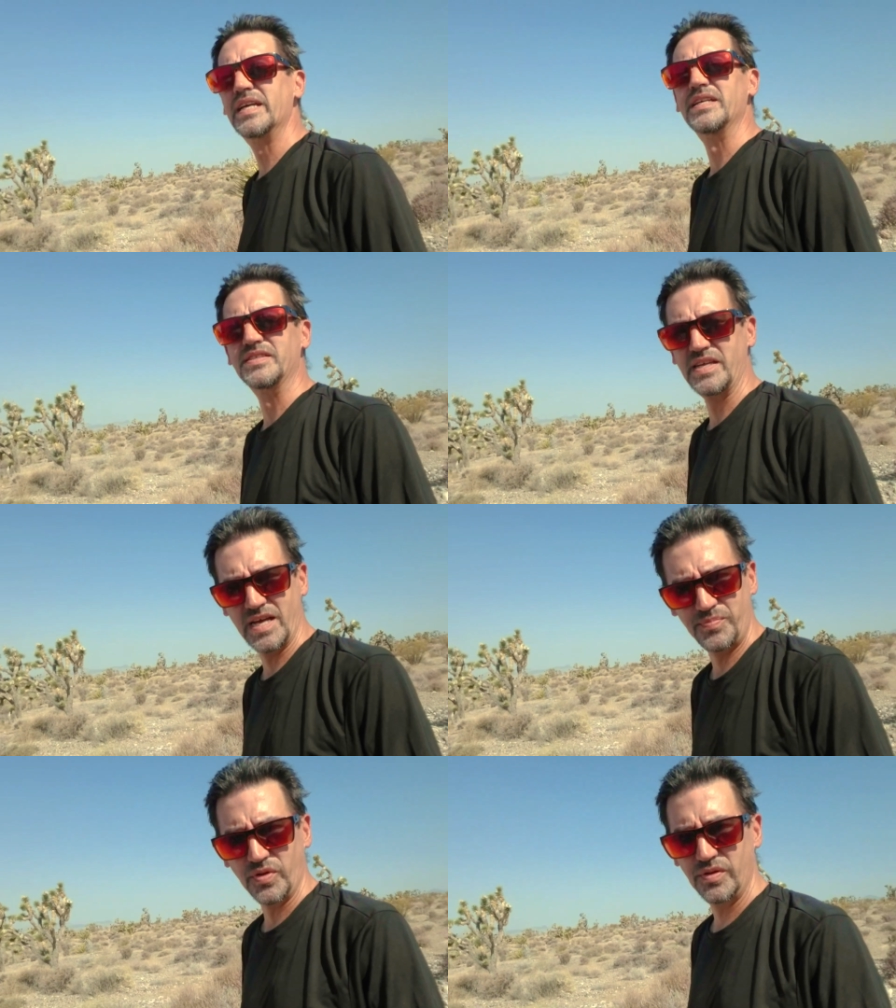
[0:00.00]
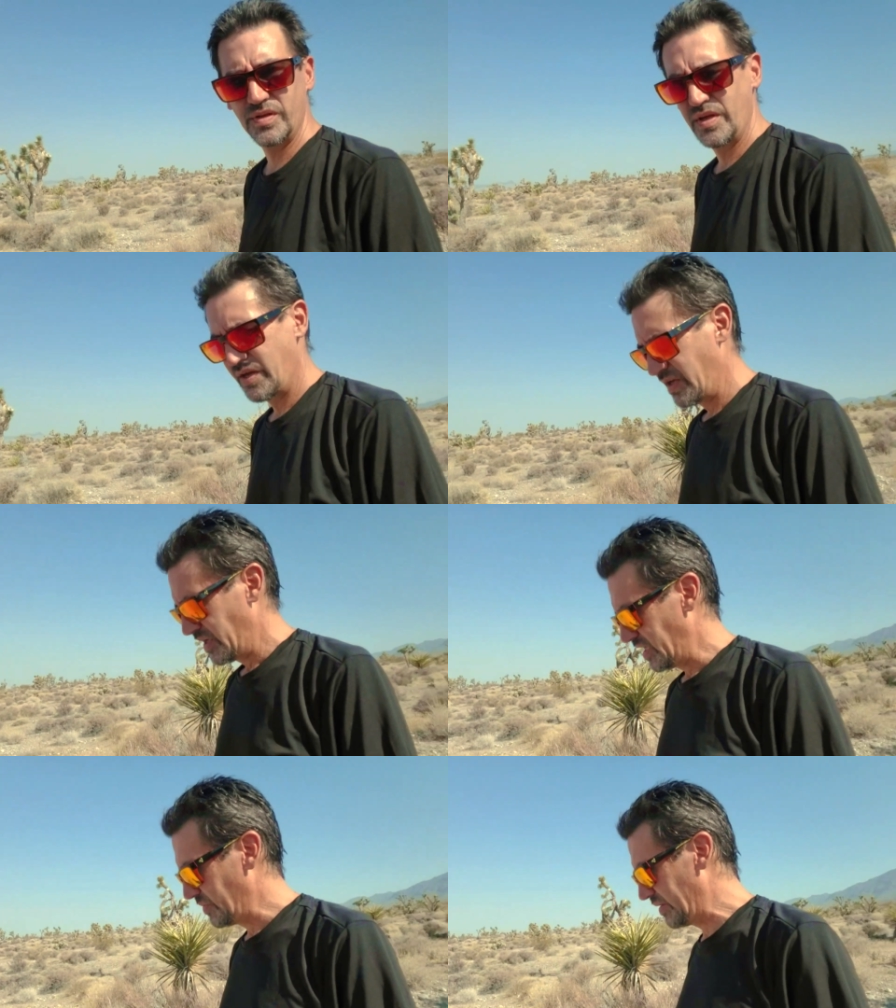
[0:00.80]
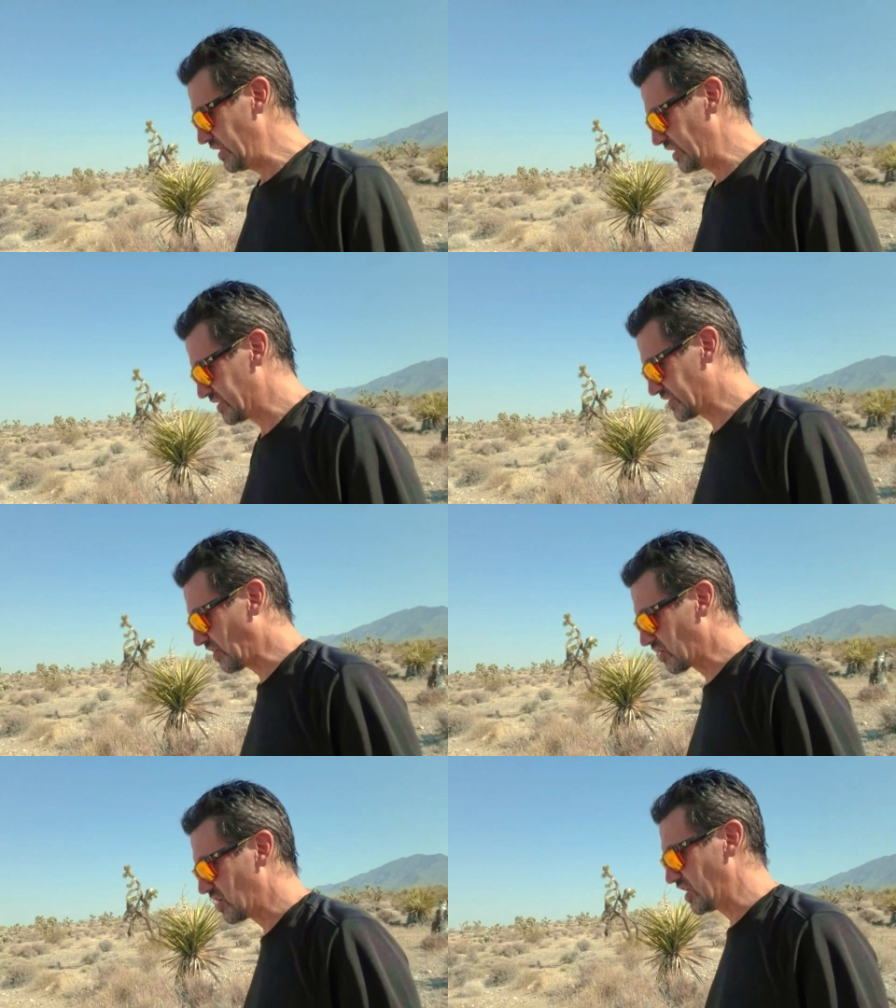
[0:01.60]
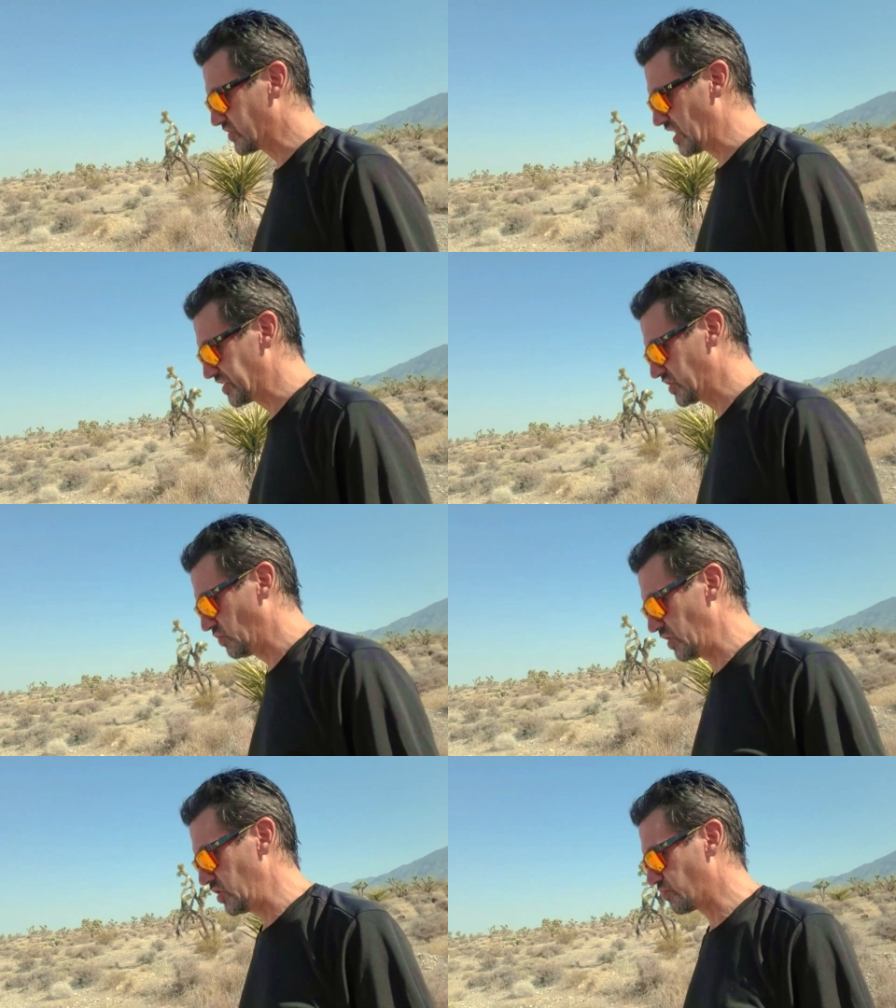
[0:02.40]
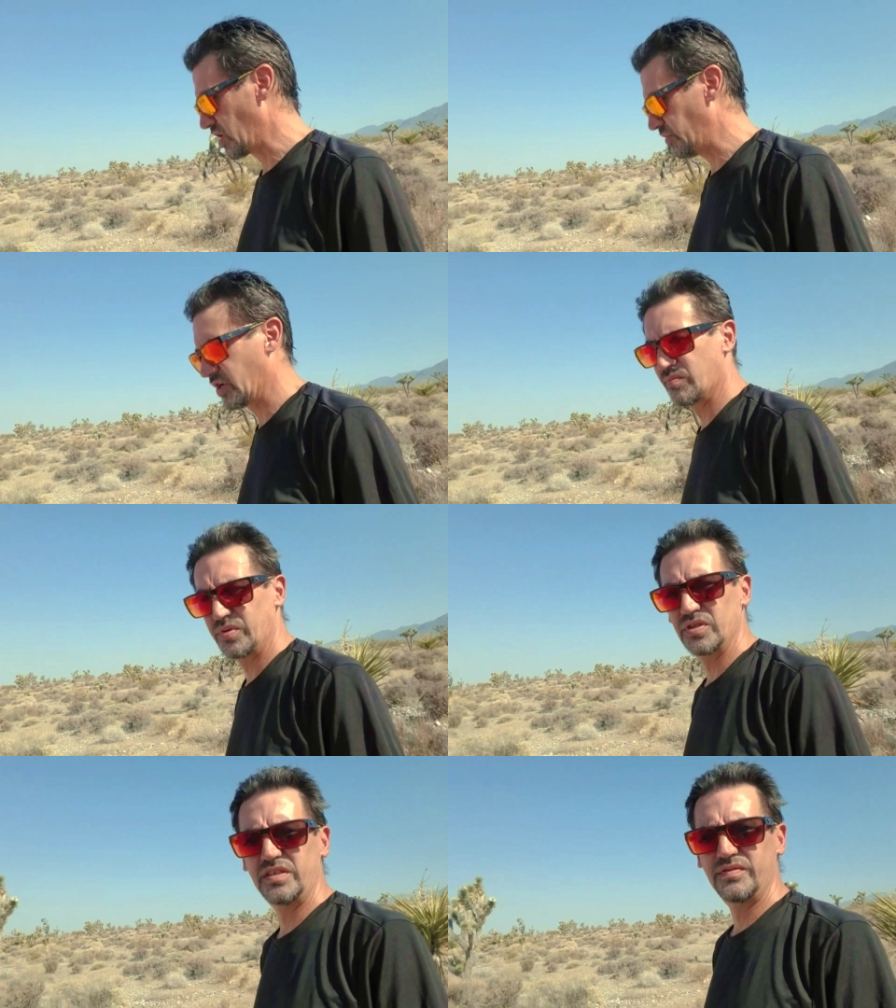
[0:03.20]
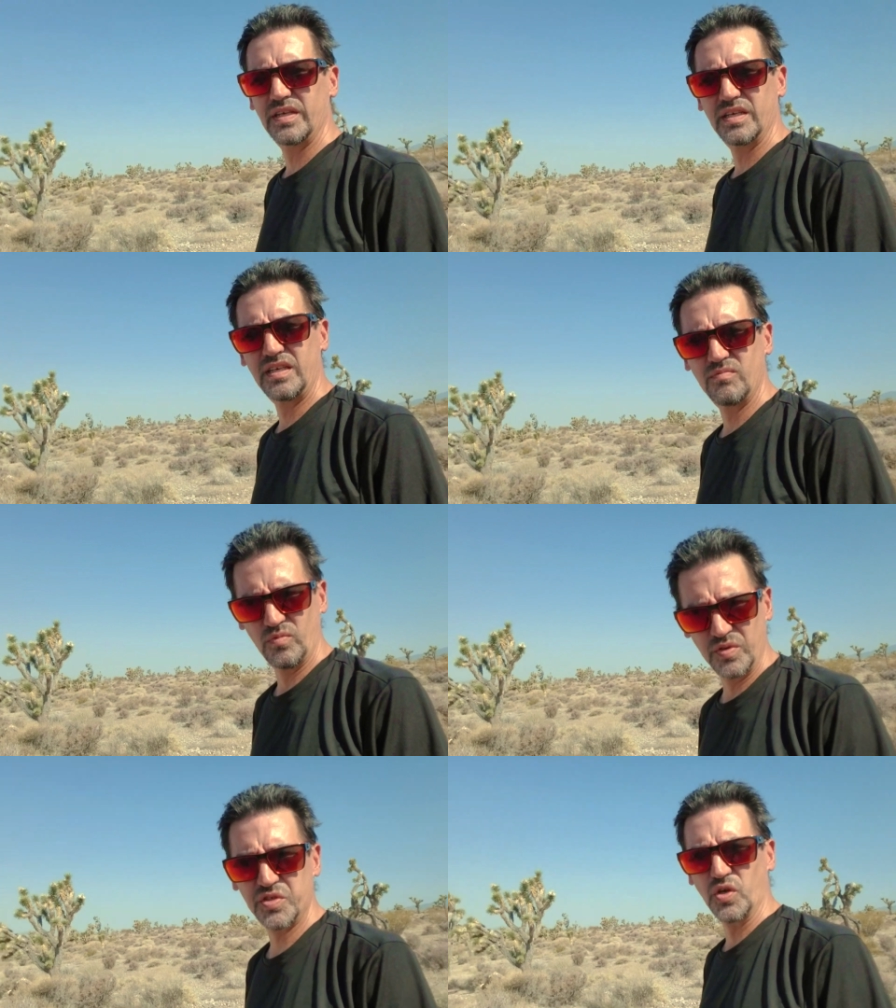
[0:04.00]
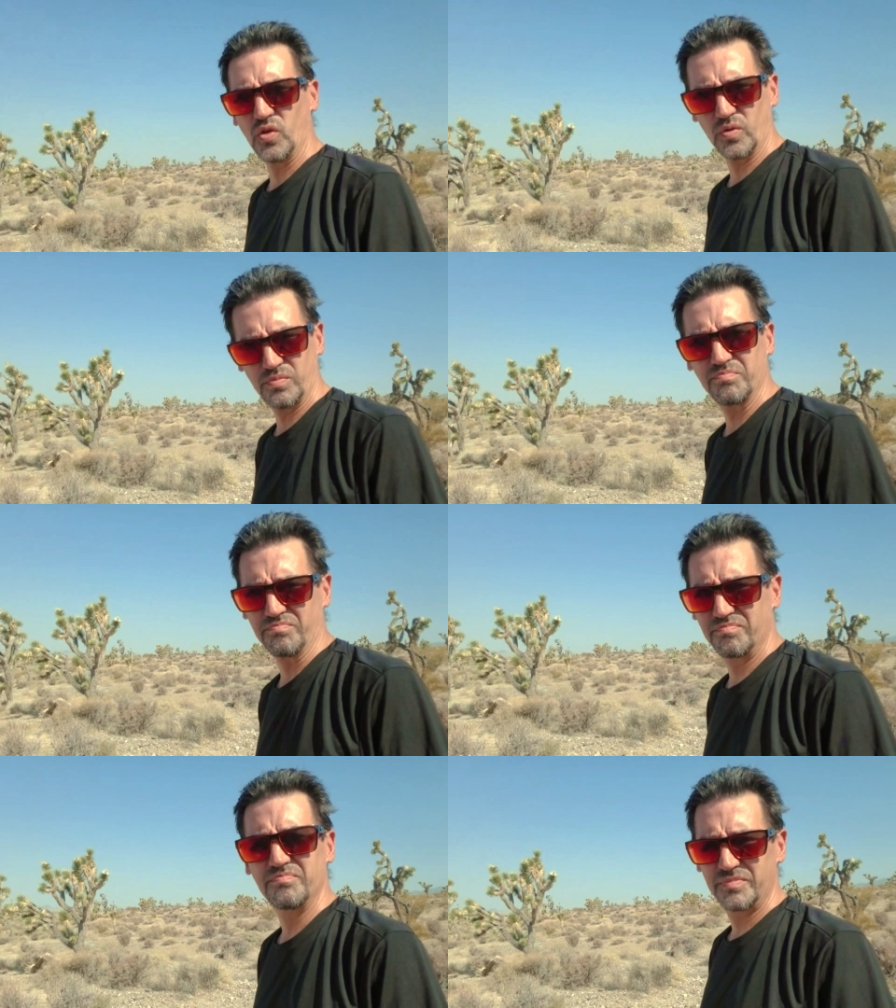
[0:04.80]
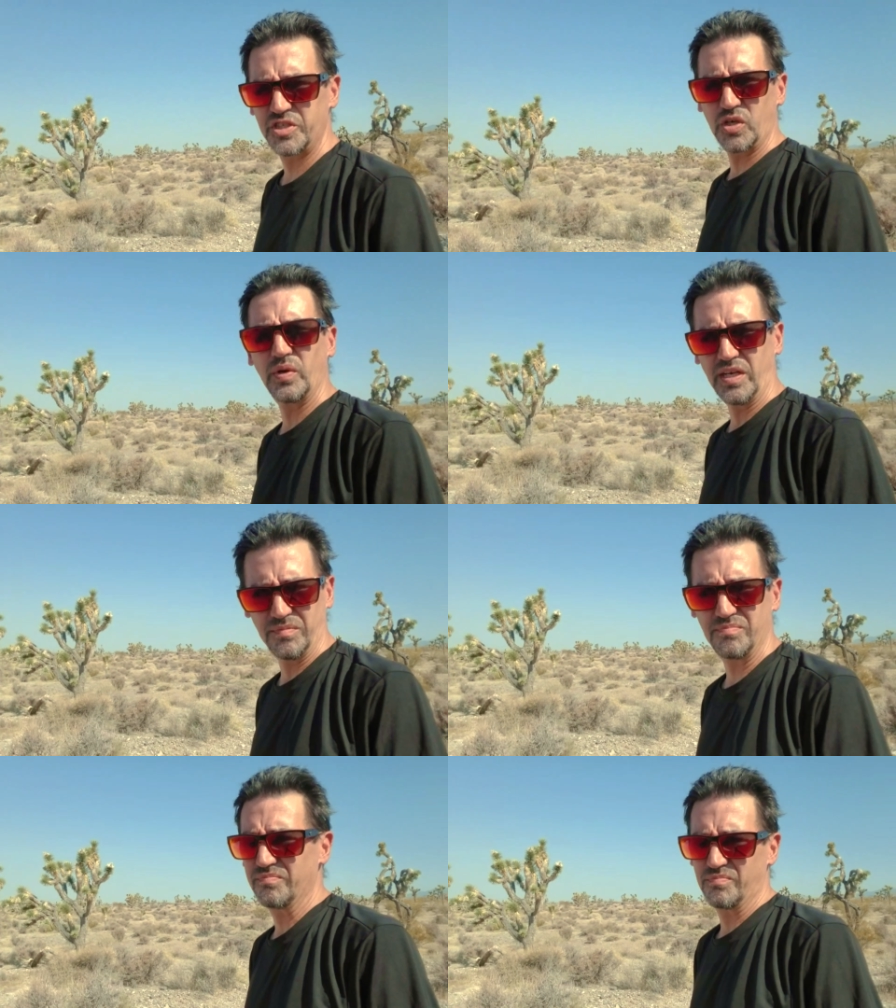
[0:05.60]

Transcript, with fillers: example, and maybe a stark contrast to what you probably are believing with solar-generated